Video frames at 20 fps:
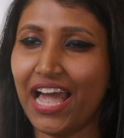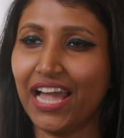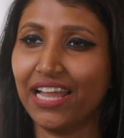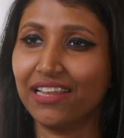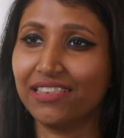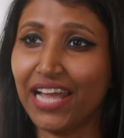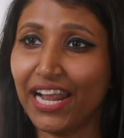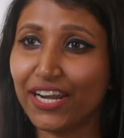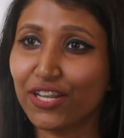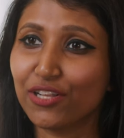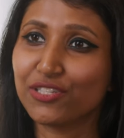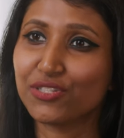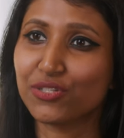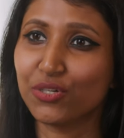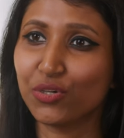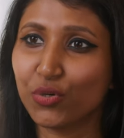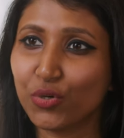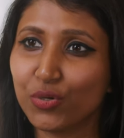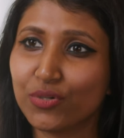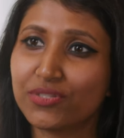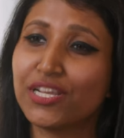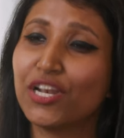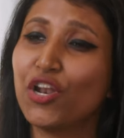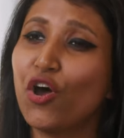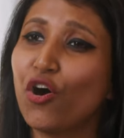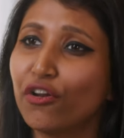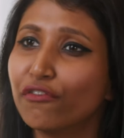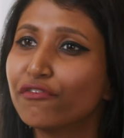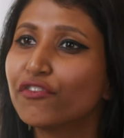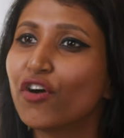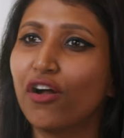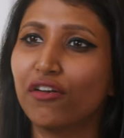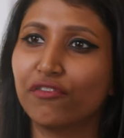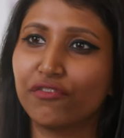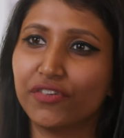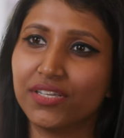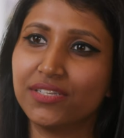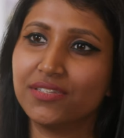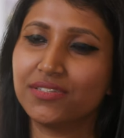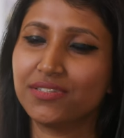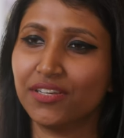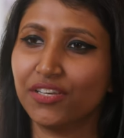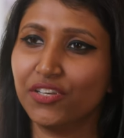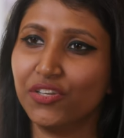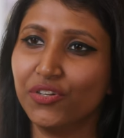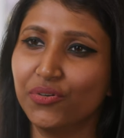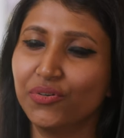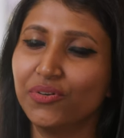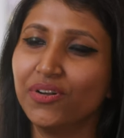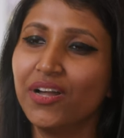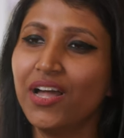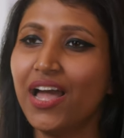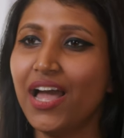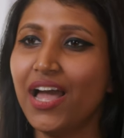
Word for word: and that also grows a lot of confidence in you